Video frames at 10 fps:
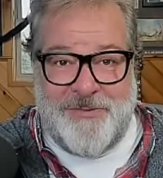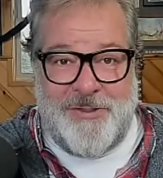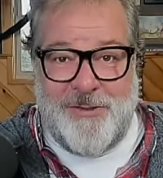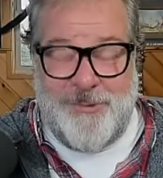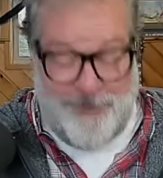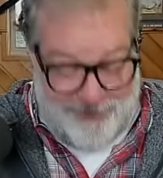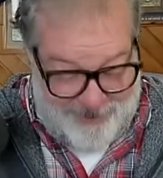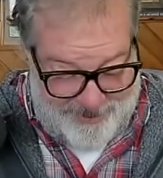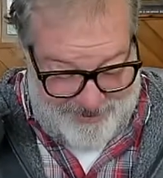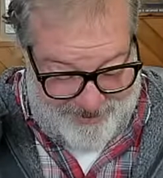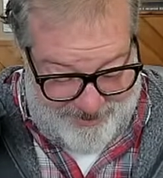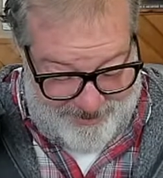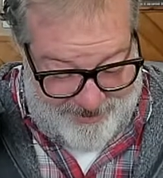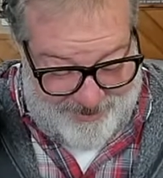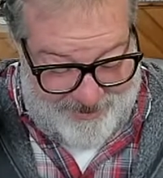You
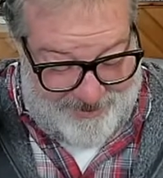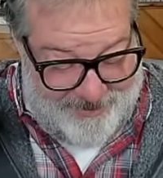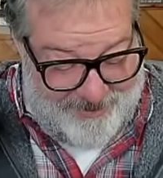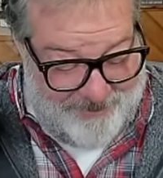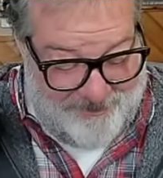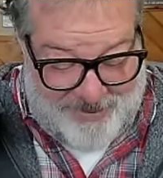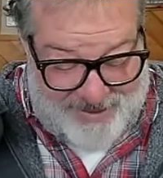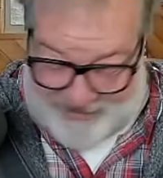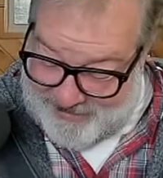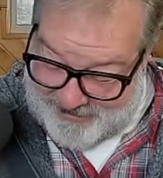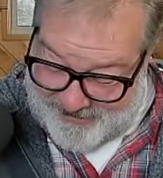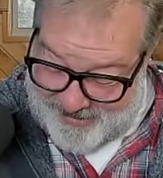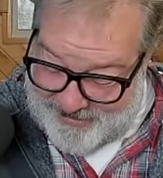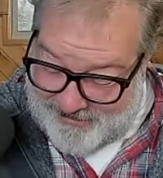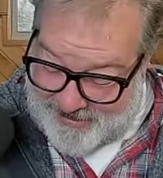
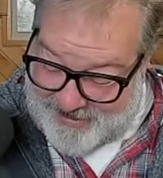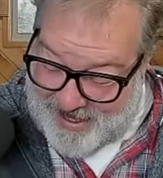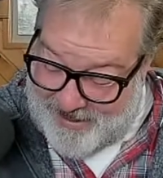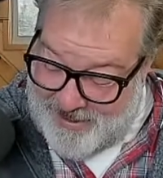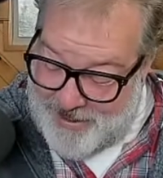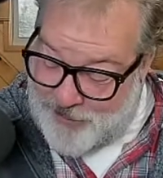basically, look at that,